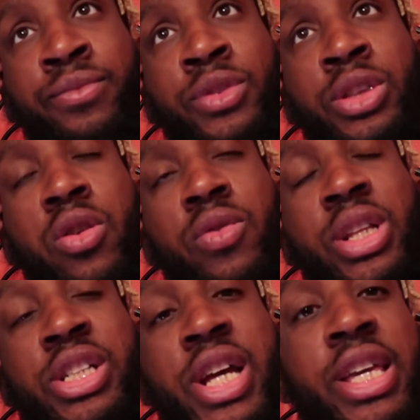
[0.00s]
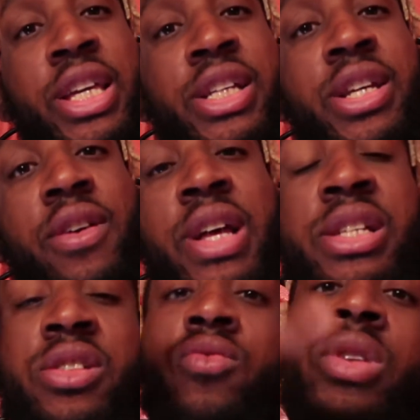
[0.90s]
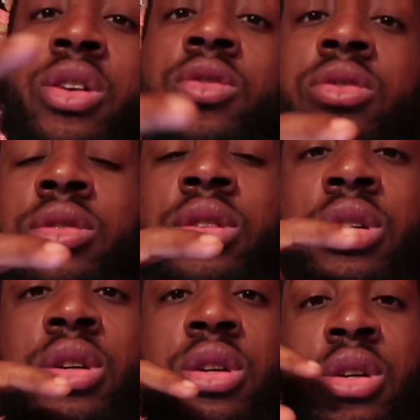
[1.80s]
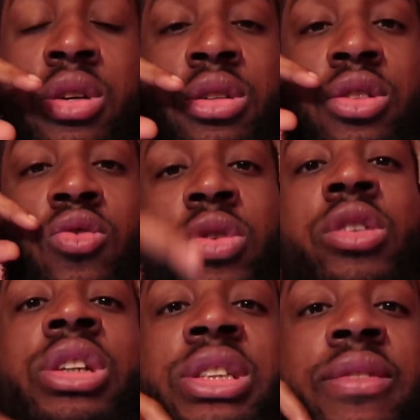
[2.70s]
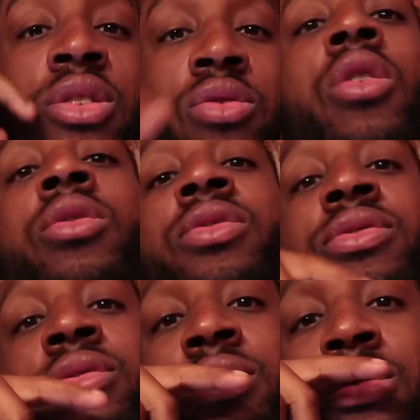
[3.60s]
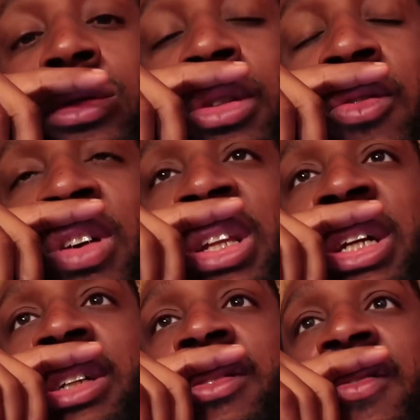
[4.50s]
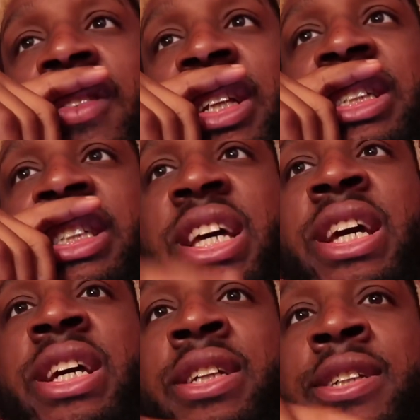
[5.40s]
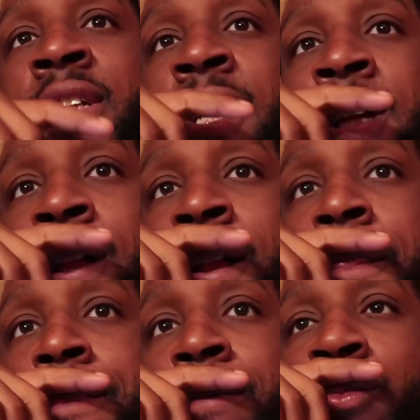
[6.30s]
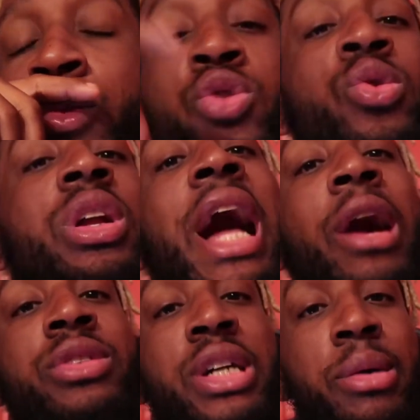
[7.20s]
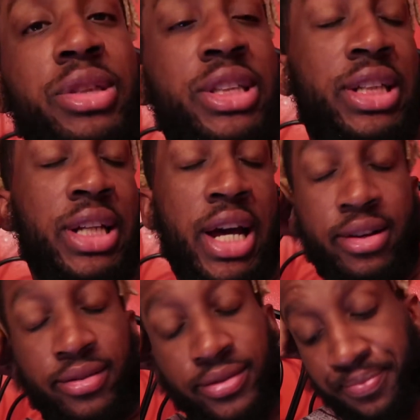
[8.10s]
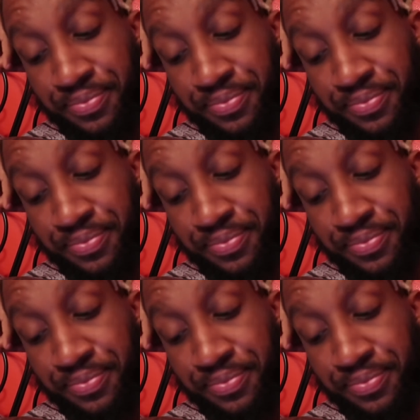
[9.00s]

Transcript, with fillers: You know, really checking yourself. That's the real the realness of the growth. You know, really, really seeing what you allowed to come into your life.